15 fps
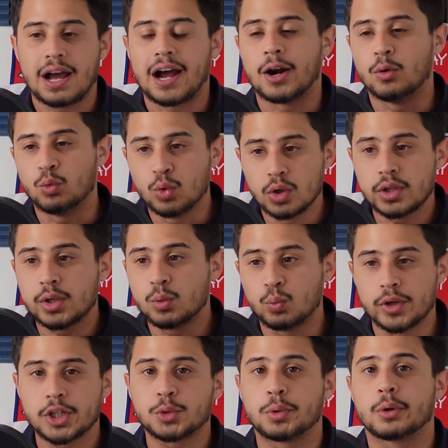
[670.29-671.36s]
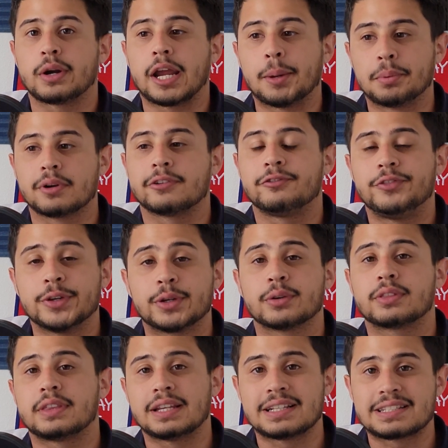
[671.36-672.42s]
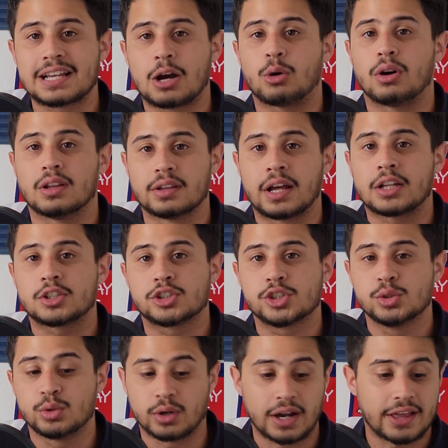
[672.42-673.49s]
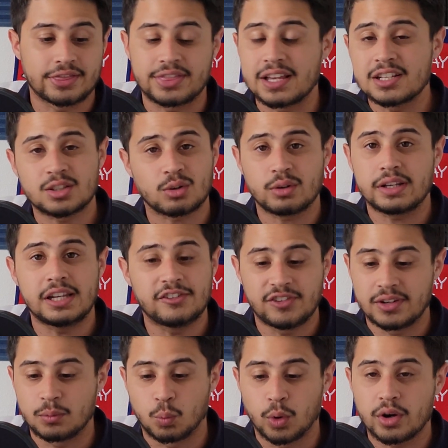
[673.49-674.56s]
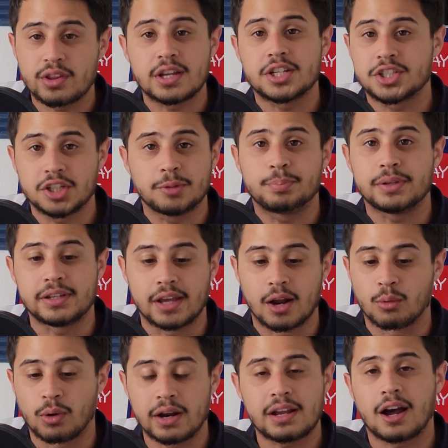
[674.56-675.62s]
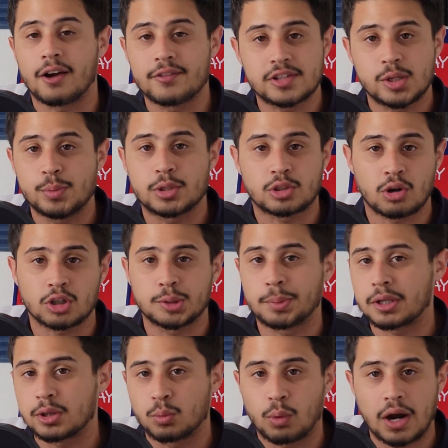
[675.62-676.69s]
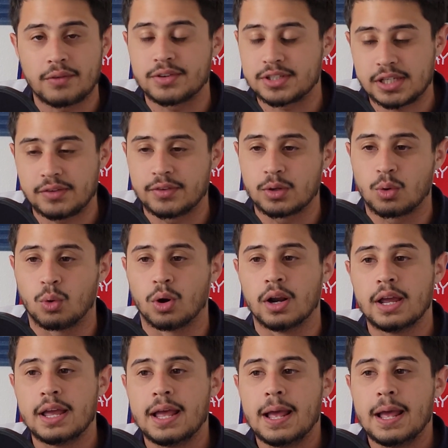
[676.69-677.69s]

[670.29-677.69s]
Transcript: I really wish we were able to figure things out a lot sooner. And things aren't even where they should be yet, right? Obviously, we talked about the wide receiving core,